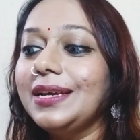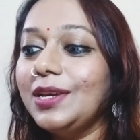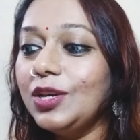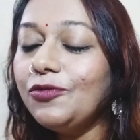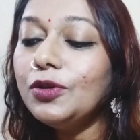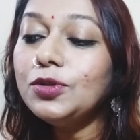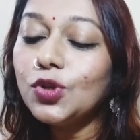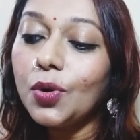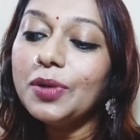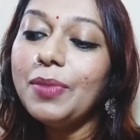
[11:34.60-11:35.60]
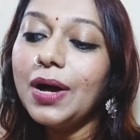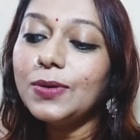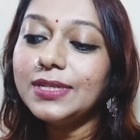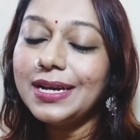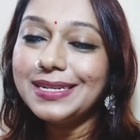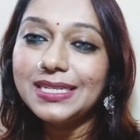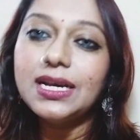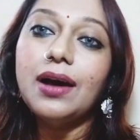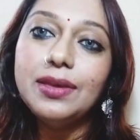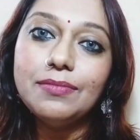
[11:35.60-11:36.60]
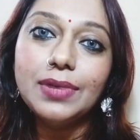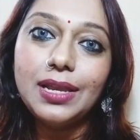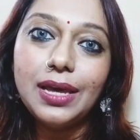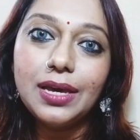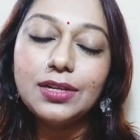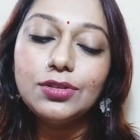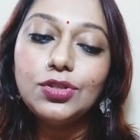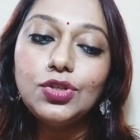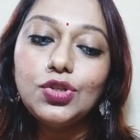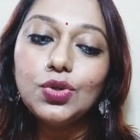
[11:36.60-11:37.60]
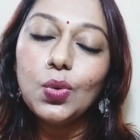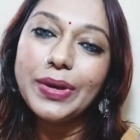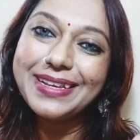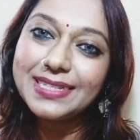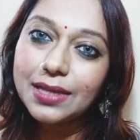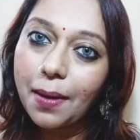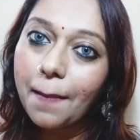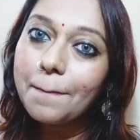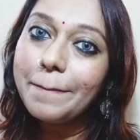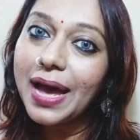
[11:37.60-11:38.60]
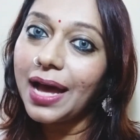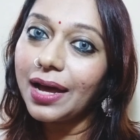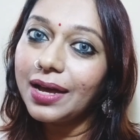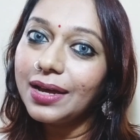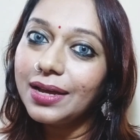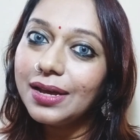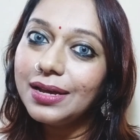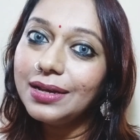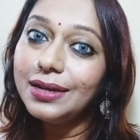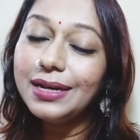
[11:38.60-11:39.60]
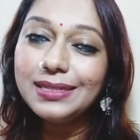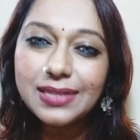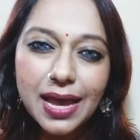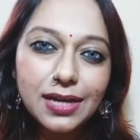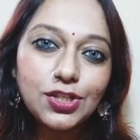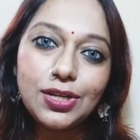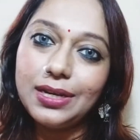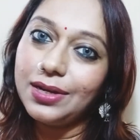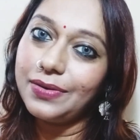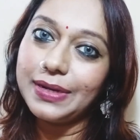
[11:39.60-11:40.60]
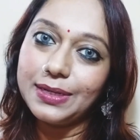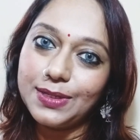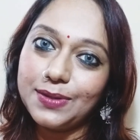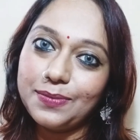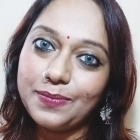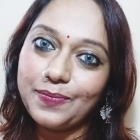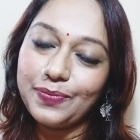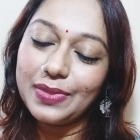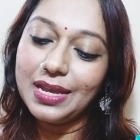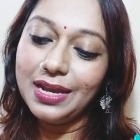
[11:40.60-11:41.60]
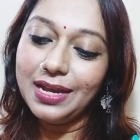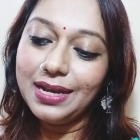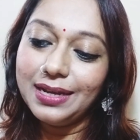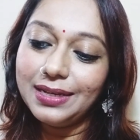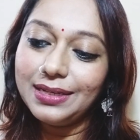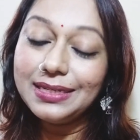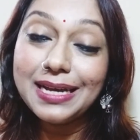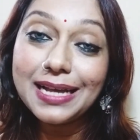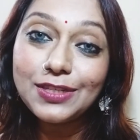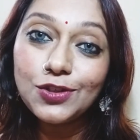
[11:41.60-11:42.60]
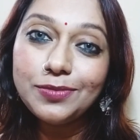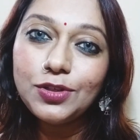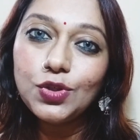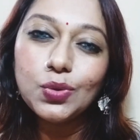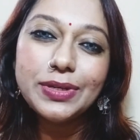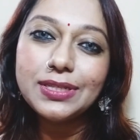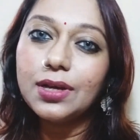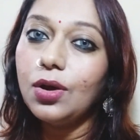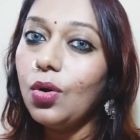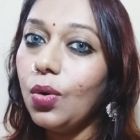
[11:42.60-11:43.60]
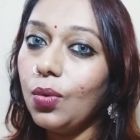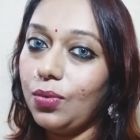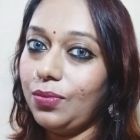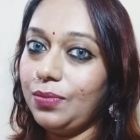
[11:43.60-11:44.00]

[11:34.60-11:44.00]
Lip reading: if you talk about time, like 2 weeks back, it's actually incorrect. It has to be 2 weeks ago.